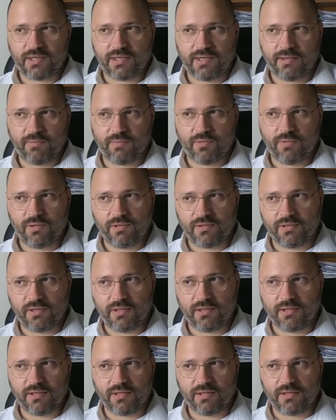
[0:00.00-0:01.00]
I am only
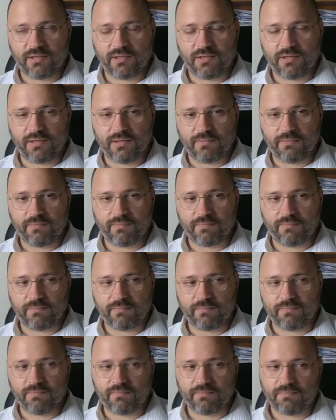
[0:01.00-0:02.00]
thinking that
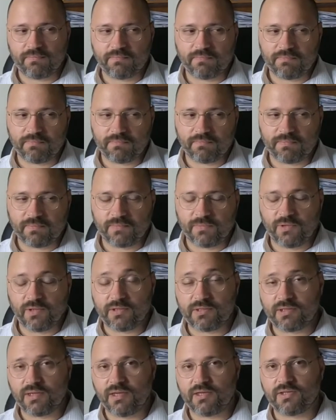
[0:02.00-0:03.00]
United
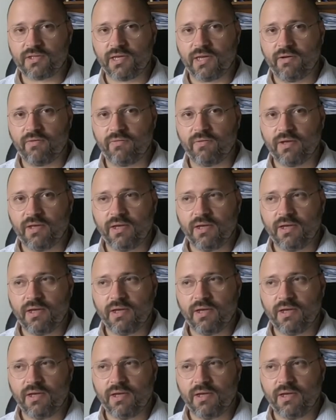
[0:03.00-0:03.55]
States have